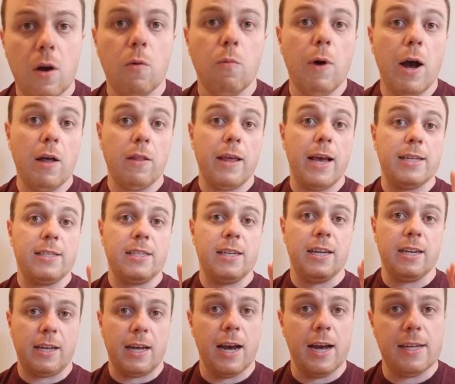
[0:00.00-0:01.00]
Well, that's it,
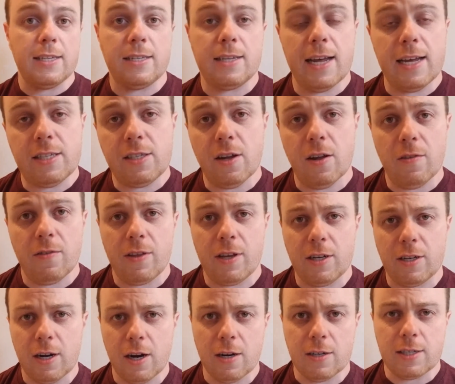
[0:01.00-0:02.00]
guys. That's all the
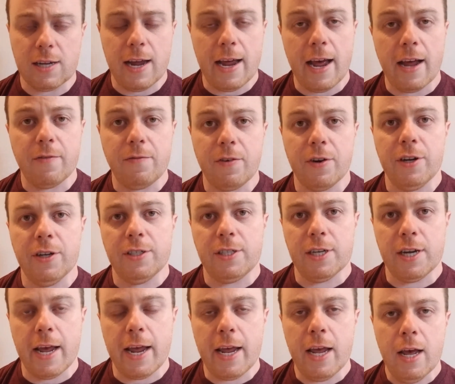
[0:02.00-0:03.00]
guitars I had for you
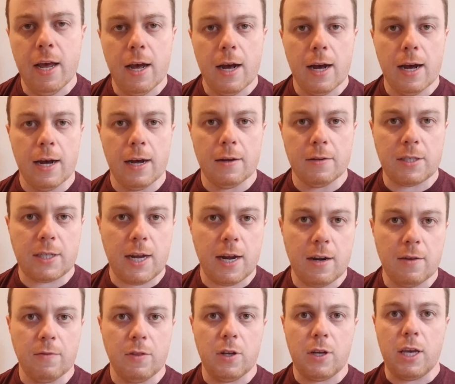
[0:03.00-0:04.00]
today. I was kind of
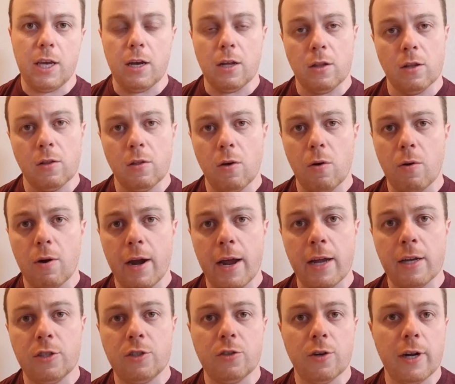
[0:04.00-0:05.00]
looking on the lower end,
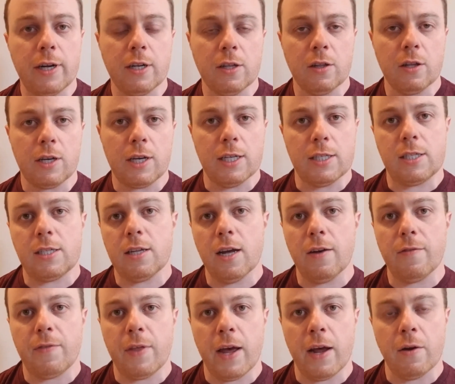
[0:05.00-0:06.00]
trying to look at stuff
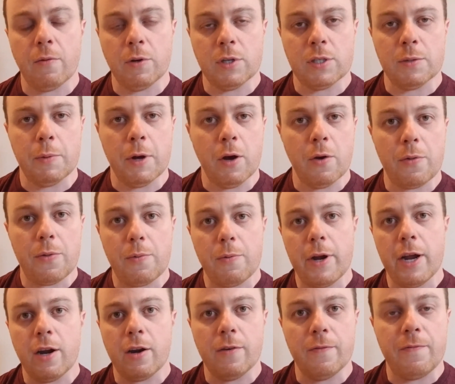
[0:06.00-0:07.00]
that was about
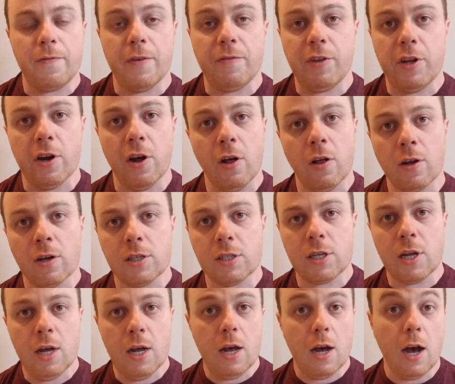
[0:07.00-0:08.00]
$350
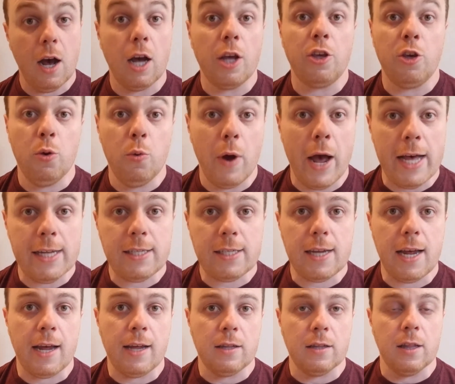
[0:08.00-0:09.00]
US
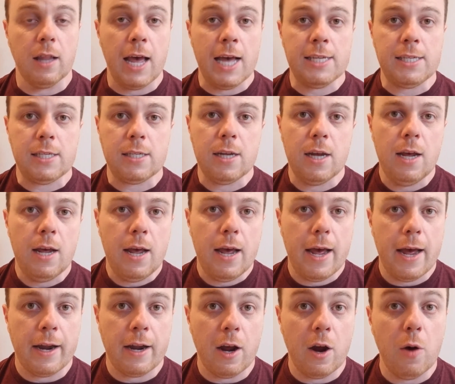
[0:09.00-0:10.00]
and less. And
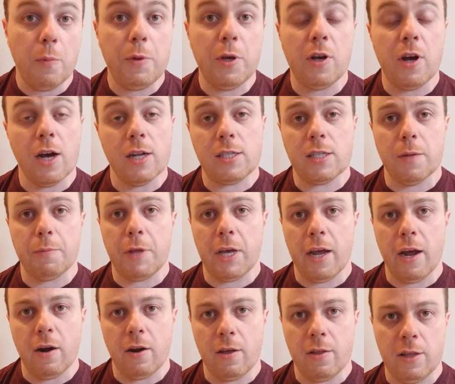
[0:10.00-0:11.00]
I hope you got something out
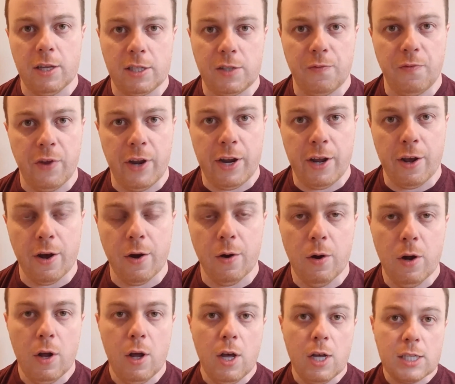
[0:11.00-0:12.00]
of this video.
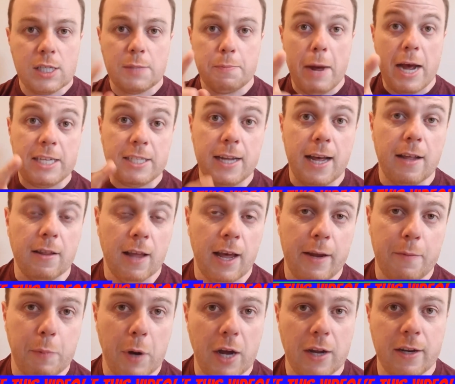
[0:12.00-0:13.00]
Smash that like
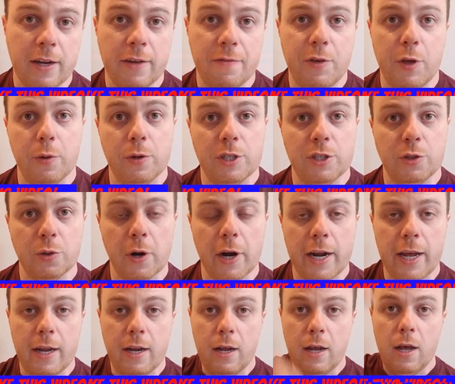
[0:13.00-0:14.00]
button if you enjoyed
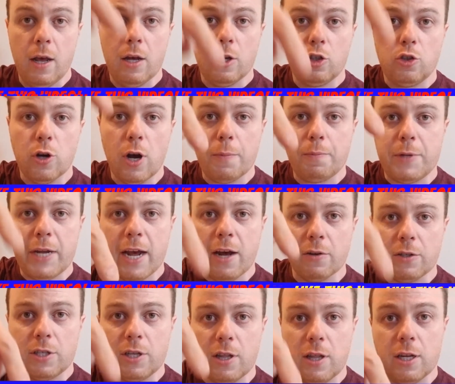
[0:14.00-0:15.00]
it. Drop down to
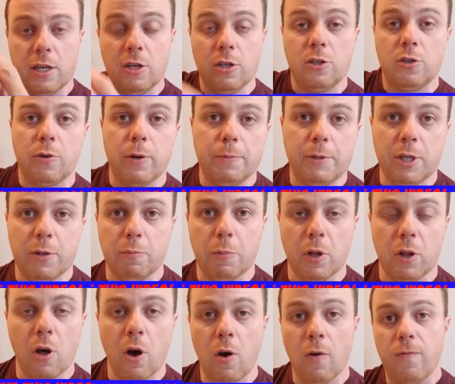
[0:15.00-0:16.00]
the description
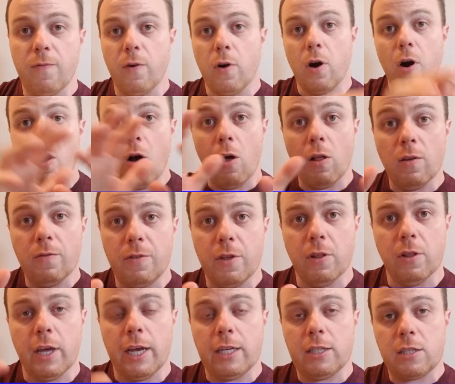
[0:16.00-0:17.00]
below for all of the
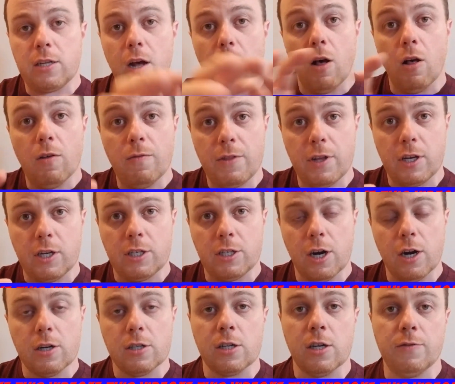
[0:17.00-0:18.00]
links to all of the
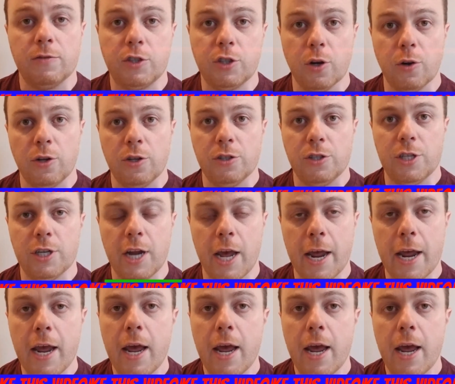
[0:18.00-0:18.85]
guitars I've shown you today.